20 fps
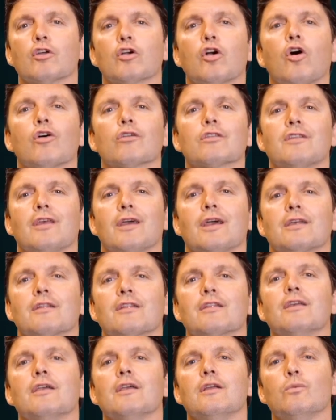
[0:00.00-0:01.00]

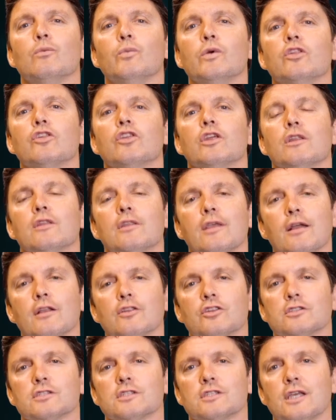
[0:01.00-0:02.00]
context in which
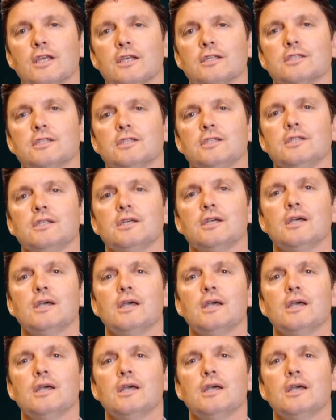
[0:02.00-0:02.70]
intelligence testing